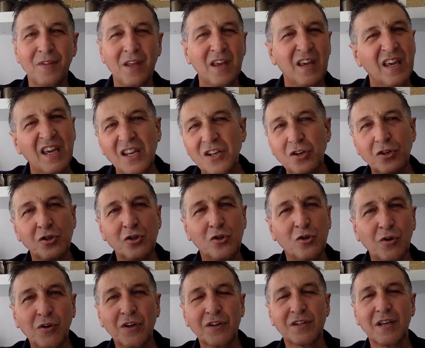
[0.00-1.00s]
He just
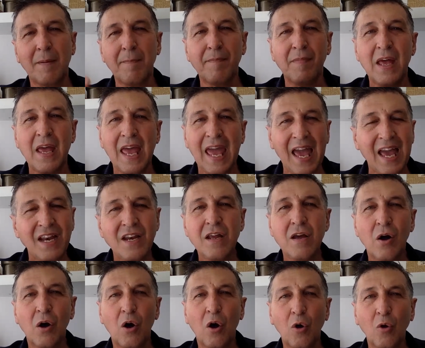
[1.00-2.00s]
took some any
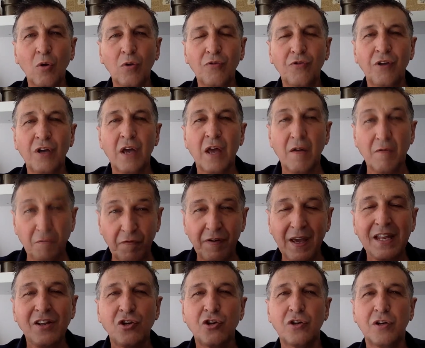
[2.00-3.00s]
old
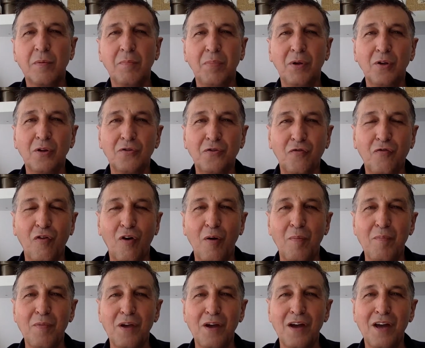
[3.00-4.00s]
vegetables from
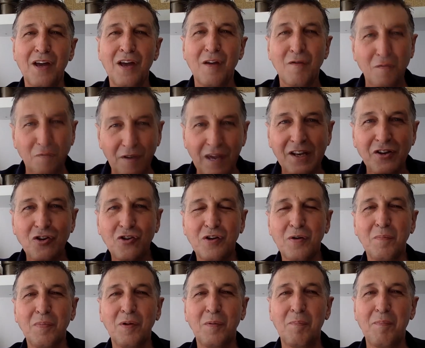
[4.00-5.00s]
the
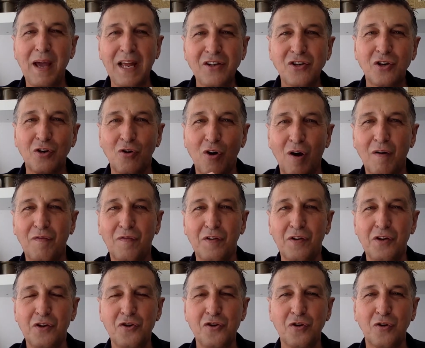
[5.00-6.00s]
vegetable patch and offered
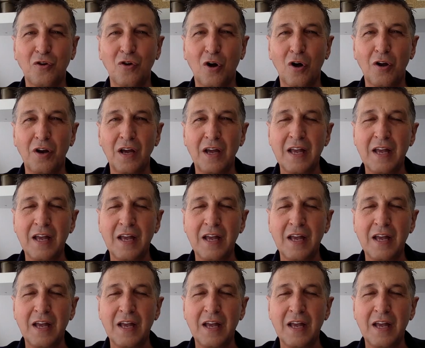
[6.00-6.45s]
it to God.